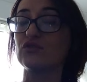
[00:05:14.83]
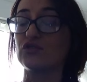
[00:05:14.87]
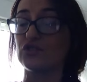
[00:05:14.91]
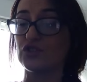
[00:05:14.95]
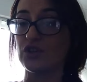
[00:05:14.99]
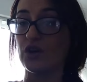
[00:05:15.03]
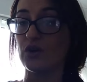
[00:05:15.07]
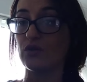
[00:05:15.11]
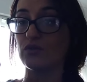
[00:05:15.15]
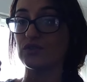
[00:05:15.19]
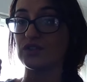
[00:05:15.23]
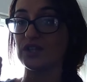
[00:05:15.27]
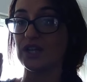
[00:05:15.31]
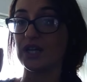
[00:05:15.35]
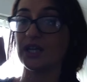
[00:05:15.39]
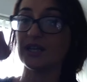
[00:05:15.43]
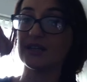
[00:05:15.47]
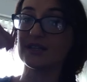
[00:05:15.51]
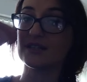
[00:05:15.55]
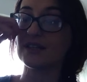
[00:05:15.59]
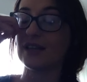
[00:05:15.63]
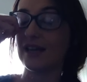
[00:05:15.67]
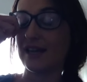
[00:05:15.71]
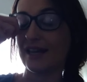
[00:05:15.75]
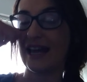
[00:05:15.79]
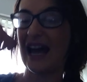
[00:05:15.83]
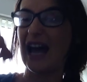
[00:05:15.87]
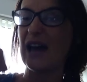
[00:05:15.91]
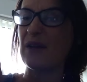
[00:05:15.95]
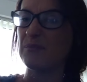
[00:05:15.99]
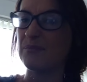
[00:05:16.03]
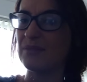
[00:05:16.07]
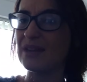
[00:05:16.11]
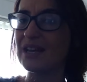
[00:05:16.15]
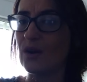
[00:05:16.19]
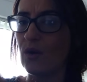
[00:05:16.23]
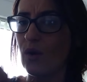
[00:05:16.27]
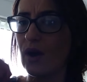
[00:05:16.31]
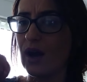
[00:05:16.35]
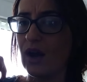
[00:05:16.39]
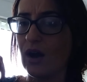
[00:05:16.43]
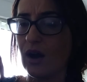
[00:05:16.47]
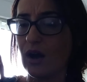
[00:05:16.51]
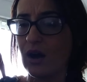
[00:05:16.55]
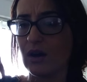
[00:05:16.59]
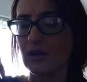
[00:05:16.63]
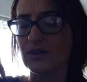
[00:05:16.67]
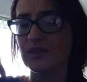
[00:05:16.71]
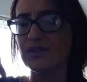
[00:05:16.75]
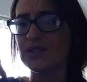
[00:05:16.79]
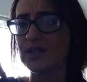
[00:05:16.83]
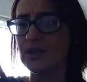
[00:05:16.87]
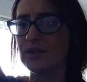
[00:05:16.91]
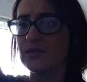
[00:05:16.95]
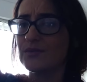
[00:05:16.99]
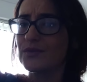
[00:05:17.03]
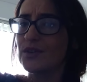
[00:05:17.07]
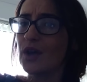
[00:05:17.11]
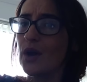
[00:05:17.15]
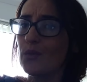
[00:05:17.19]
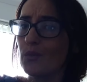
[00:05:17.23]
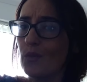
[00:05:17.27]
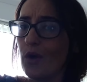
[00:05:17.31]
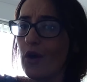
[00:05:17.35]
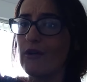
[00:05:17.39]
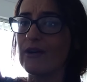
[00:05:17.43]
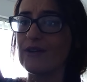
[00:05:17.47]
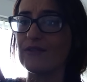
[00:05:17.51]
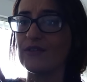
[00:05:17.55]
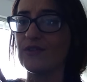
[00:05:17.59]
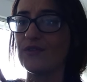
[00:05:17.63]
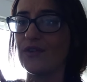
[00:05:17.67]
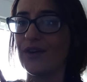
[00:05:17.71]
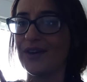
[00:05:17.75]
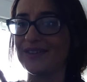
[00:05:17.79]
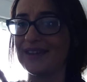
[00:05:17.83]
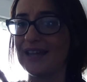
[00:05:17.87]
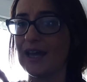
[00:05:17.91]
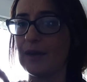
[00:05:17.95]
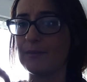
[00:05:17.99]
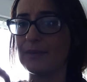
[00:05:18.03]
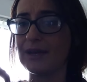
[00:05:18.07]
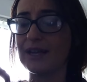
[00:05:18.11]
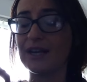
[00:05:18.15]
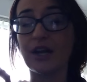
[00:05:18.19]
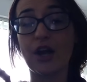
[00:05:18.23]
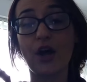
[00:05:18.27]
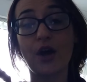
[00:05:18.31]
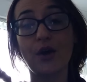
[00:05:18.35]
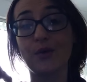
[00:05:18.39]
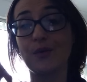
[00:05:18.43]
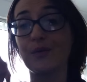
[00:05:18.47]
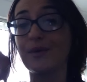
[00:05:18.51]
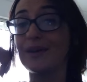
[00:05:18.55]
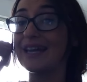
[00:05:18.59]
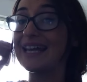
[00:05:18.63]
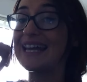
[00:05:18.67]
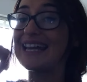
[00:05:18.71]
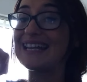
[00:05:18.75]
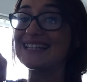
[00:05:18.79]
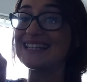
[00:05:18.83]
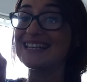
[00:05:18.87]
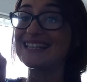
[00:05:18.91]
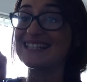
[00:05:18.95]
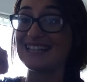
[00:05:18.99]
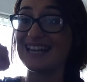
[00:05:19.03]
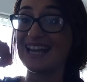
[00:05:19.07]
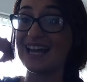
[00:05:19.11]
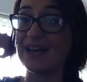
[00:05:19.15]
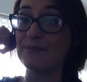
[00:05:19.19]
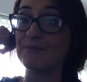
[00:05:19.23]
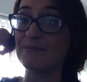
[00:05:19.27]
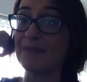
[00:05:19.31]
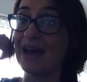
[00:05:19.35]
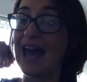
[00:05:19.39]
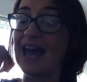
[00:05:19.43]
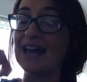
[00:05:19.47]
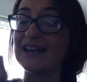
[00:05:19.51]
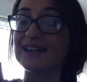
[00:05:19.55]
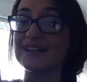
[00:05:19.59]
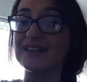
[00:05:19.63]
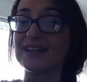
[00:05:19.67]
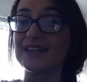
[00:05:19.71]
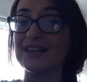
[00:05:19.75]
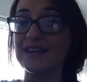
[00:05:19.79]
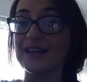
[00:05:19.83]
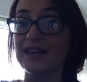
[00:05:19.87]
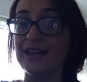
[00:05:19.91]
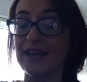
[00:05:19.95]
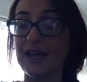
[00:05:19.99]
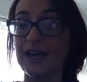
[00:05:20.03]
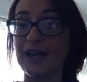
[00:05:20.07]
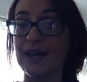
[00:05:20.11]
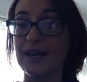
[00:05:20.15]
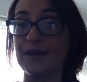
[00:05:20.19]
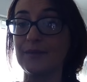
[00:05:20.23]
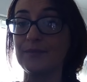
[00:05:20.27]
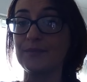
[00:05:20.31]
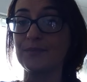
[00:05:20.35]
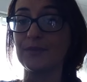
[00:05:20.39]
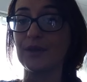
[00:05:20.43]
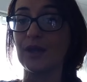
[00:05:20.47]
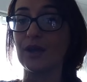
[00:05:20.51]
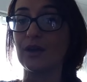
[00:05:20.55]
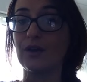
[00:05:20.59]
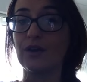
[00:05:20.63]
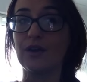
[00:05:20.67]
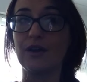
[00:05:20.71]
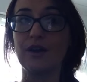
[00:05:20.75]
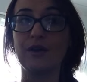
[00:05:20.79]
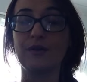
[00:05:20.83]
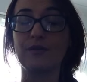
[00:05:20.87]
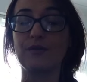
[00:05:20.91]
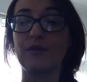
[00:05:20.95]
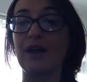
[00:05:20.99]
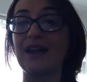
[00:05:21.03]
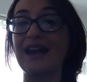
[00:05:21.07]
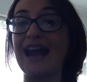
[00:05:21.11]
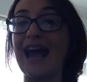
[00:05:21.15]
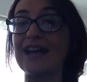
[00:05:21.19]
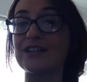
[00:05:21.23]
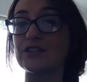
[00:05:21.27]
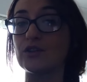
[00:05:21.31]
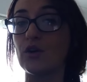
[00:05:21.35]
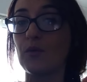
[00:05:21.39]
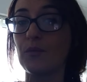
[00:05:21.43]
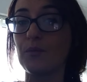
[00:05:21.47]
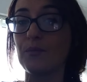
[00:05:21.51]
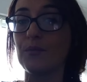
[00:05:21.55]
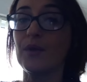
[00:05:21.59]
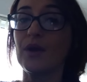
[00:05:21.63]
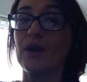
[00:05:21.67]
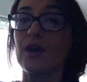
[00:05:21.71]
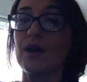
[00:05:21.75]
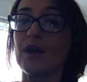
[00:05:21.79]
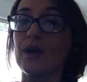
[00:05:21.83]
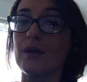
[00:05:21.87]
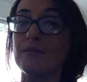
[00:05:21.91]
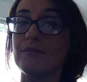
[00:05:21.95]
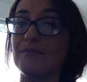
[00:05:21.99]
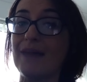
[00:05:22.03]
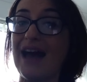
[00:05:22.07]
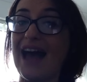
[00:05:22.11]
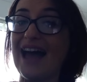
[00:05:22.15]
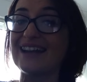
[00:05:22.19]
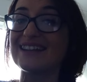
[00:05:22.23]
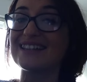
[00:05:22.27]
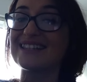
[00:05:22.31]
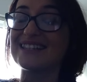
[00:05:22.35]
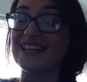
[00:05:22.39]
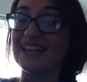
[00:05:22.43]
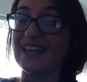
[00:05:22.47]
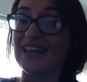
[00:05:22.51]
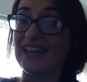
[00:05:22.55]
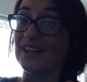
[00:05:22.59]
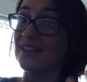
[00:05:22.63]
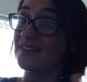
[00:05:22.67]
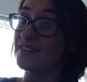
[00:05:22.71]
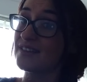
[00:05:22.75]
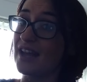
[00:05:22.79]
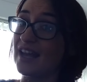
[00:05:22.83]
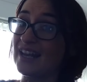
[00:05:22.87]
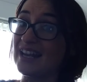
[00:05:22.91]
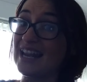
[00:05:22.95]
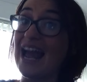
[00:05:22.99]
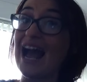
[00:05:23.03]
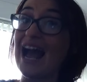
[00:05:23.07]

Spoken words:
your shoulders. It can be quite hard, so don't worry if you find that a bit low. It is a man, an adult man singing, and